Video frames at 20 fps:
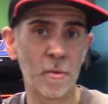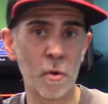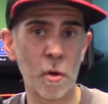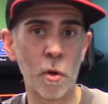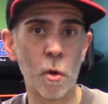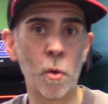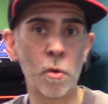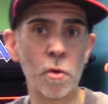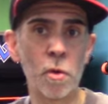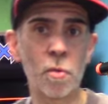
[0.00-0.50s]
So
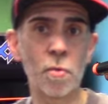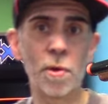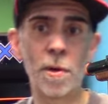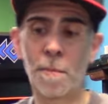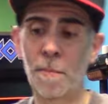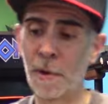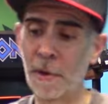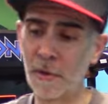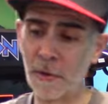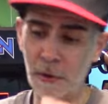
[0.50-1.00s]
you go to your three D
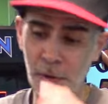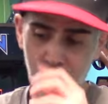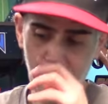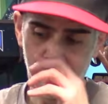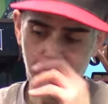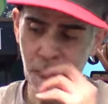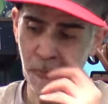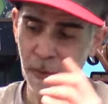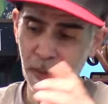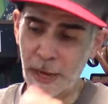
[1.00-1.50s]
printer
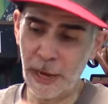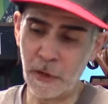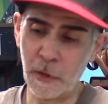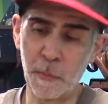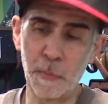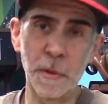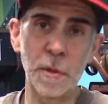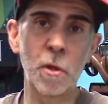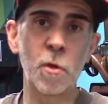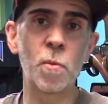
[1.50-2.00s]
and you
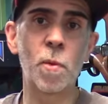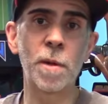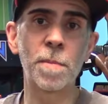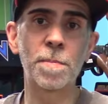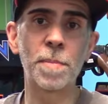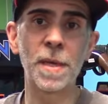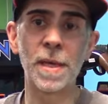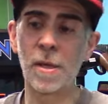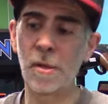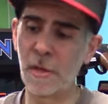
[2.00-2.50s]
print as
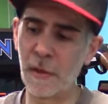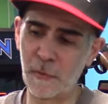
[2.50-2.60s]
one piece.